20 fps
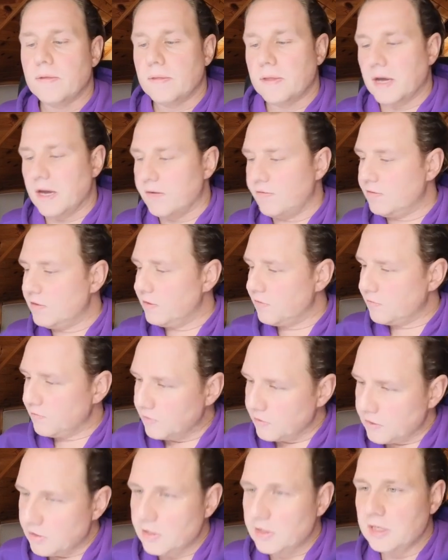They have
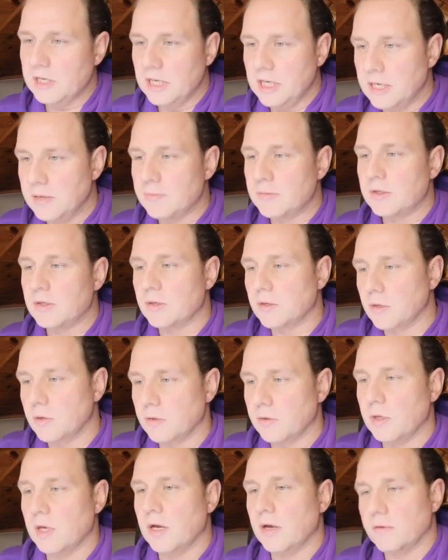different teams, you
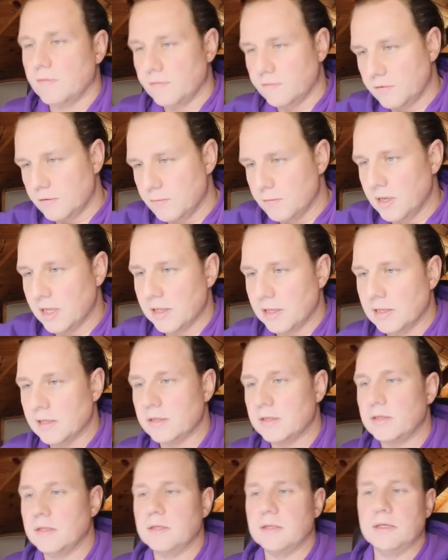know. You have the middle
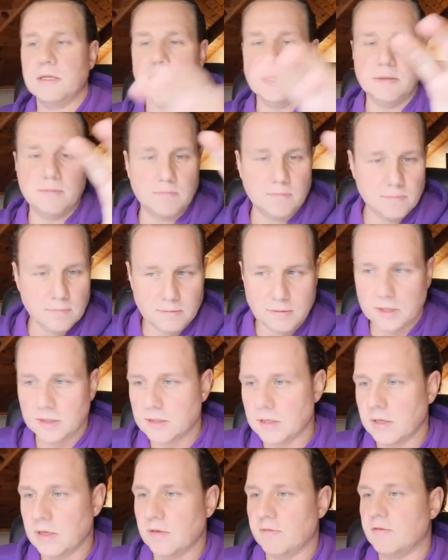distance team,
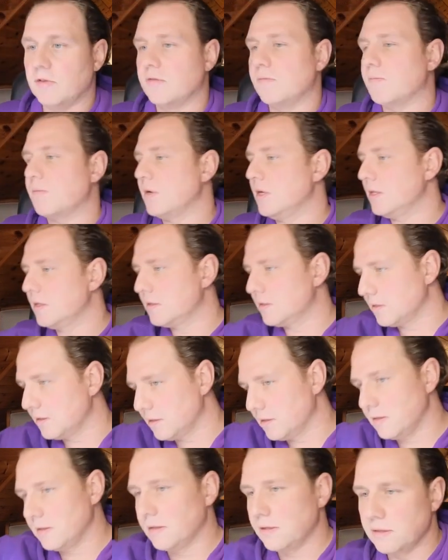and then you have the
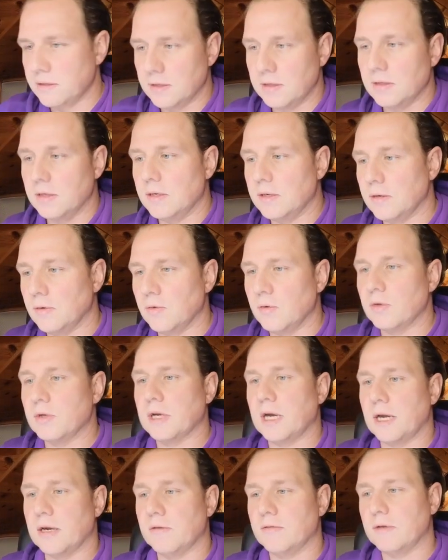sprinters and all
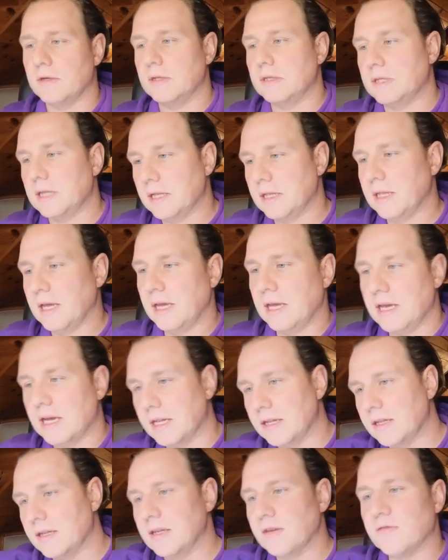kind of that. They
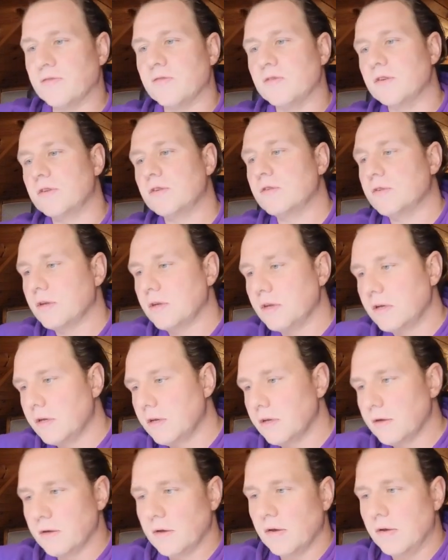get a different
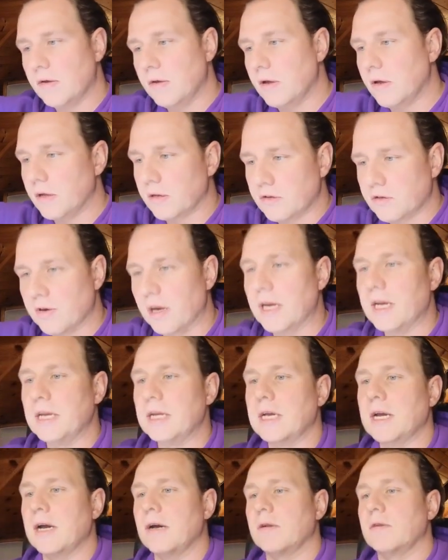
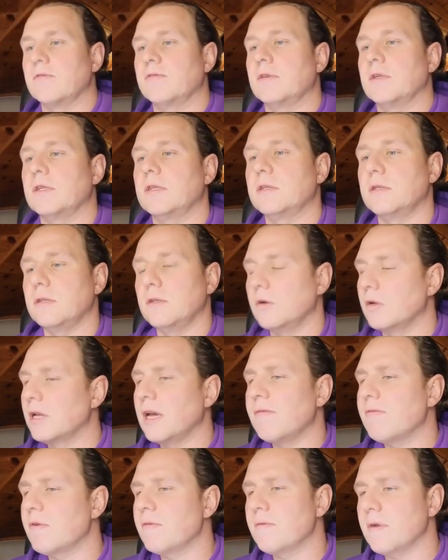training out of it. Not
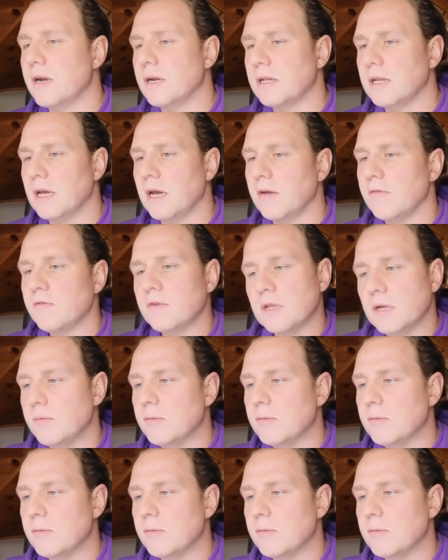everywhere they have it.